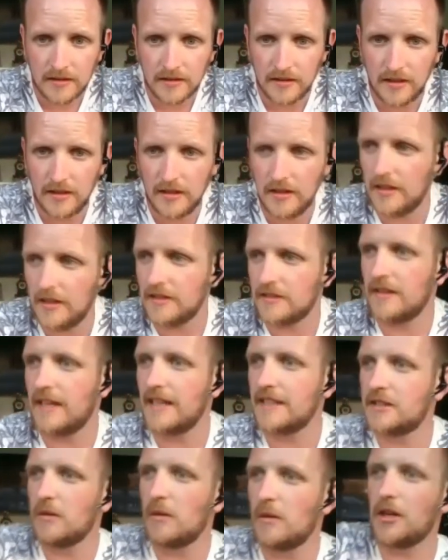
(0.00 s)
Good,
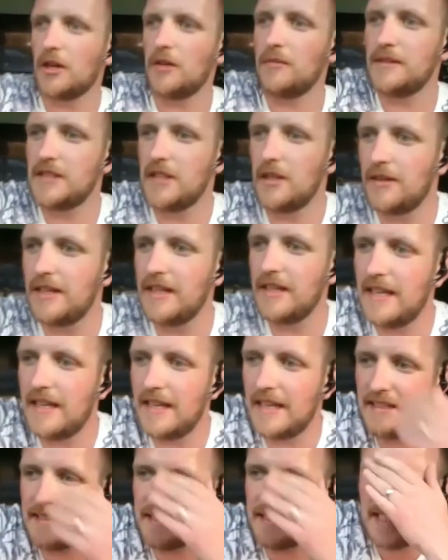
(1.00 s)
right, so what we're going to be doing,
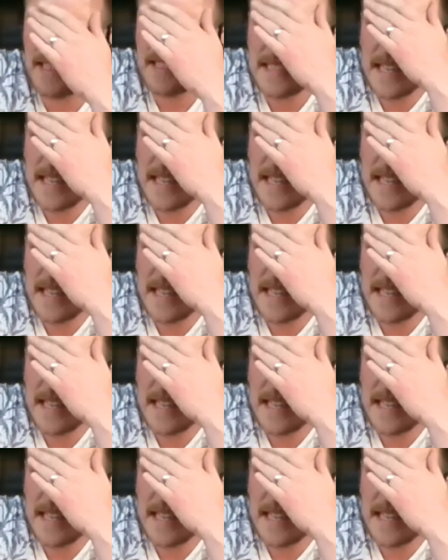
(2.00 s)
it is a